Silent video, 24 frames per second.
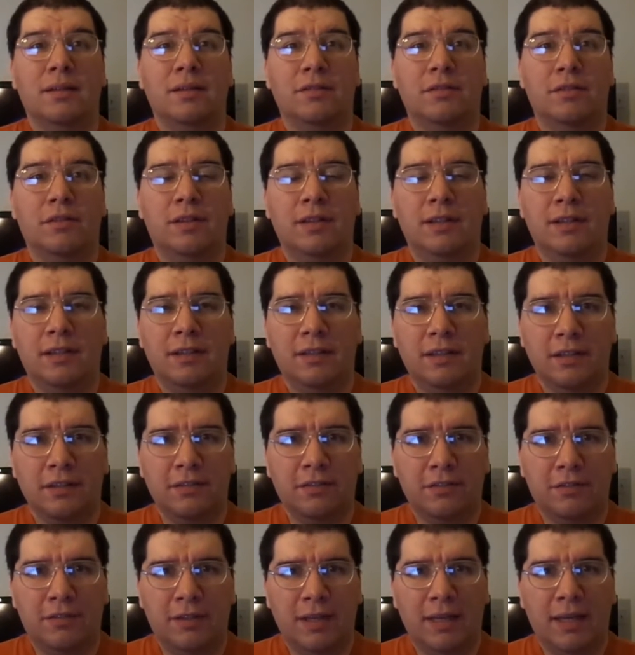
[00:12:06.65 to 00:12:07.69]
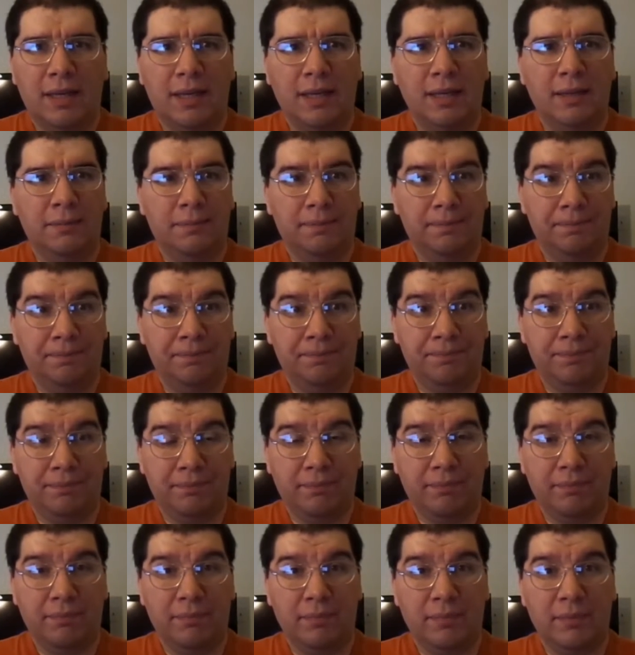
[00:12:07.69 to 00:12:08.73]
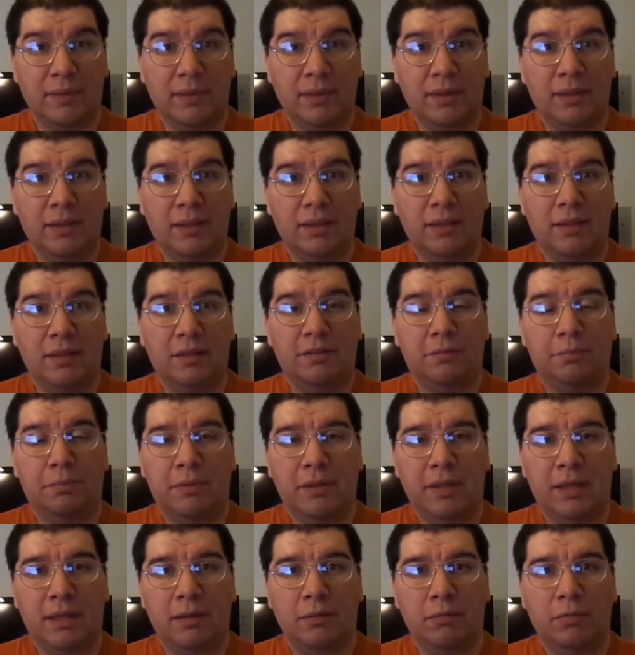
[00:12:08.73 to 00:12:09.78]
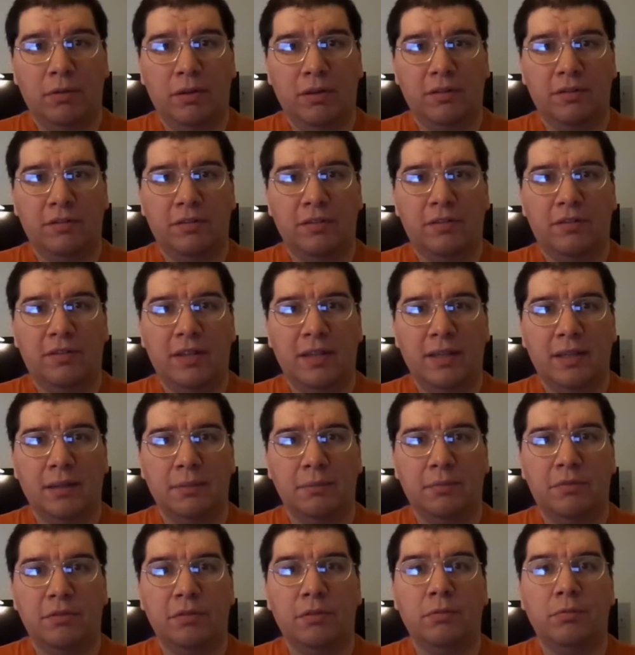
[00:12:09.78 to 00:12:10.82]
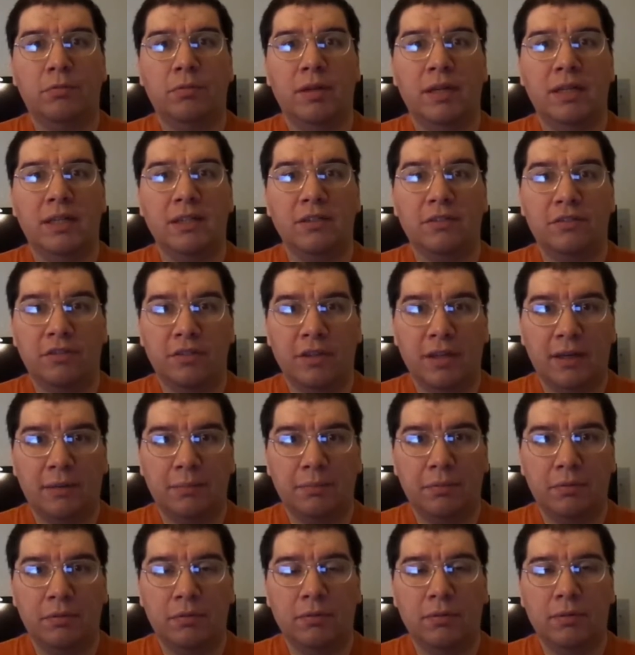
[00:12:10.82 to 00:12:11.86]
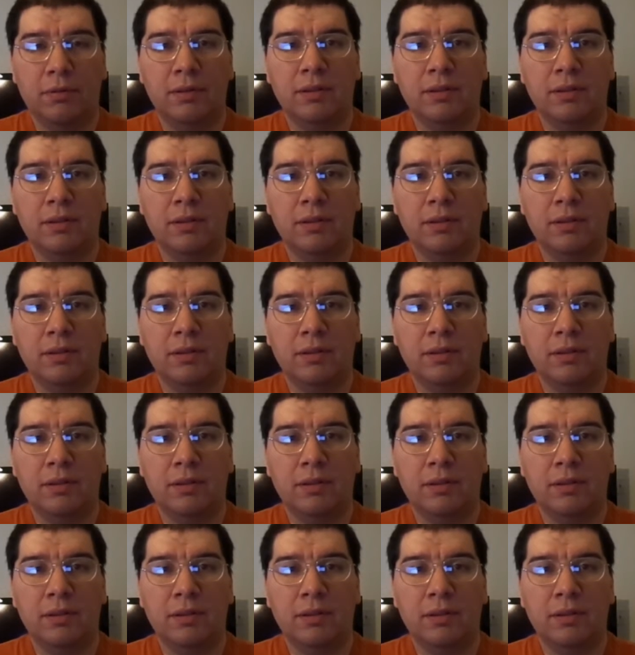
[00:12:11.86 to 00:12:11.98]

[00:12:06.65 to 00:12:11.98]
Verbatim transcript: So then the next day, his plan was to take him to a wedding chapel,